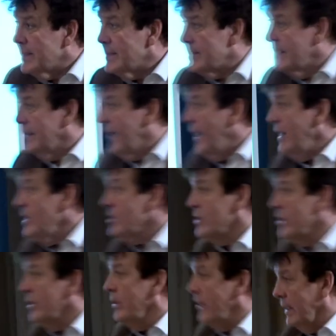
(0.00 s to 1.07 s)
is the
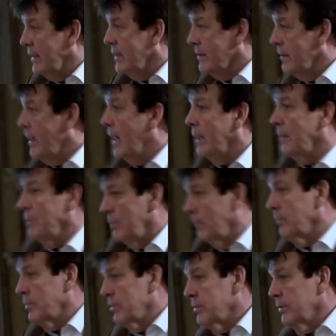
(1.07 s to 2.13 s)
danger, and
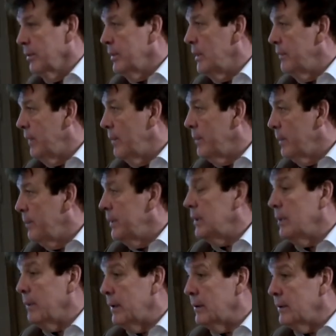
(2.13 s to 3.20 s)
I'm sorry if I'm
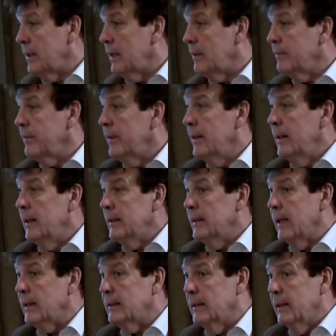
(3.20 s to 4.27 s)
repeating myself,
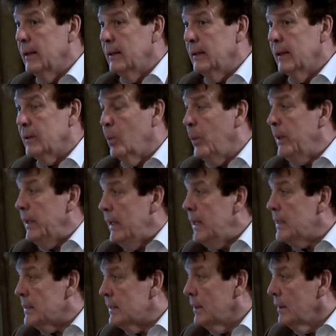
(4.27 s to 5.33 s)
that we
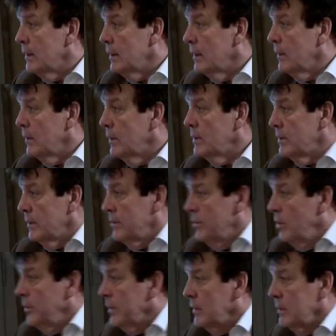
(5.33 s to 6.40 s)
need. This is a
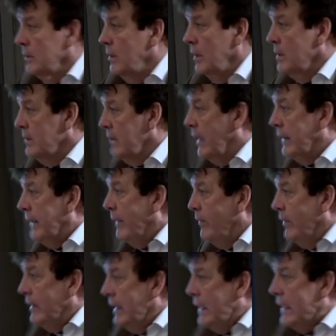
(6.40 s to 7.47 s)
human psyche.
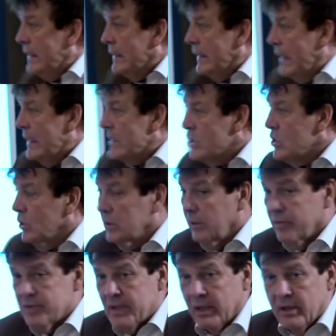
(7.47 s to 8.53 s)
We need a sort
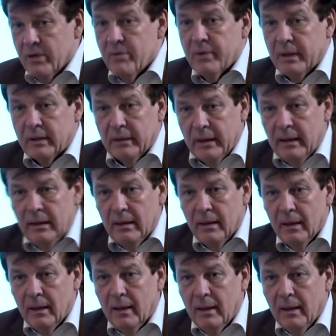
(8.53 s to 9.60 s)
of security,
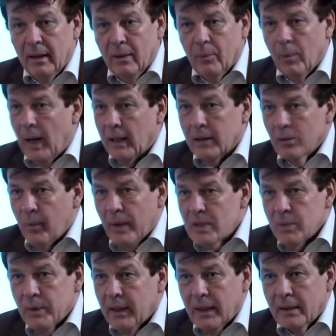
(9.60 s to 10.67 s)
otherwise
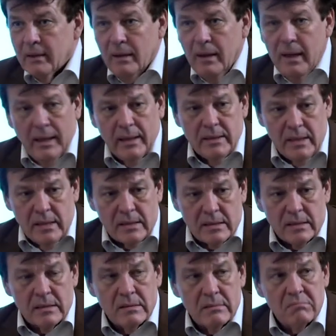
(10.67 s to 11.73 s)
we can't really exist.